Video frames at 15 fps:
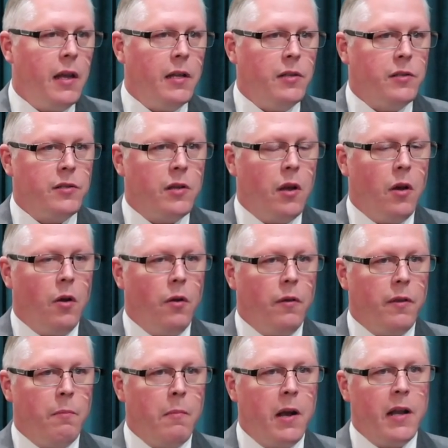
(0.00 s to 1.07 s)
And
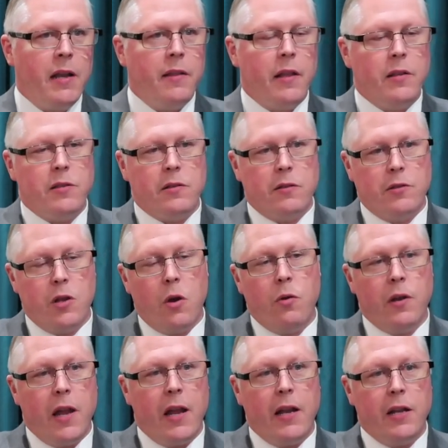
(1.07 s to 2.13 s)
so the money that's
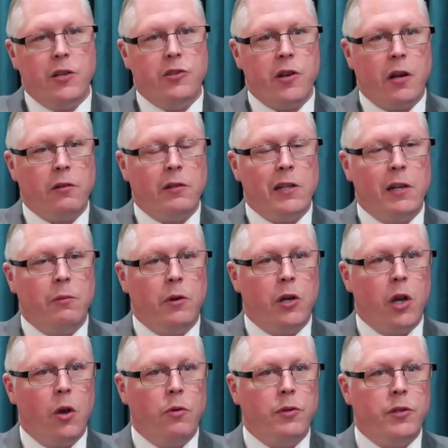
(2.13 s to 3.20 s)
donated generally will
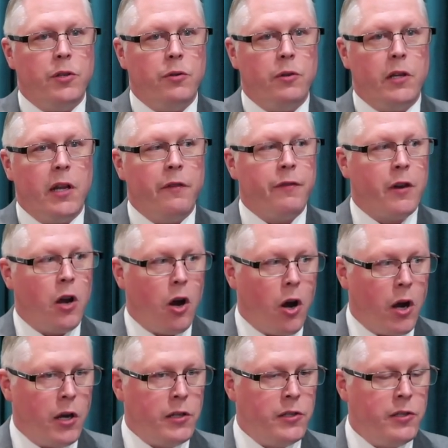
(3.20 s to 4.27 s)
go to gift
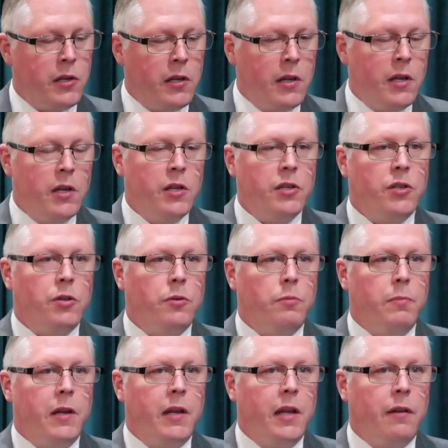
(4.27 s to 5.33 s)
cards to
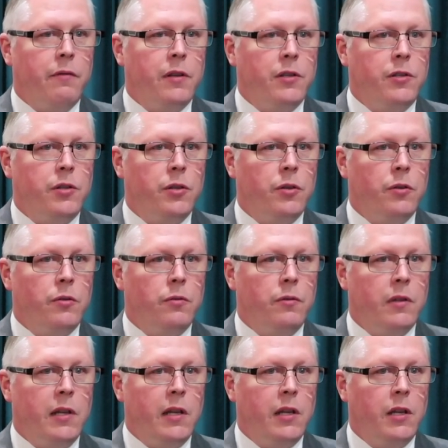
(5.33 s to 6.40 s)
be given to
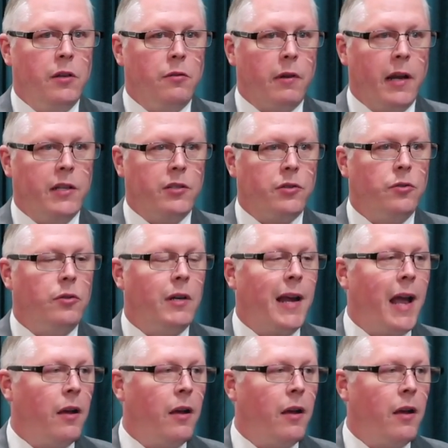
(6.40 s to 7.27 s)
the grade school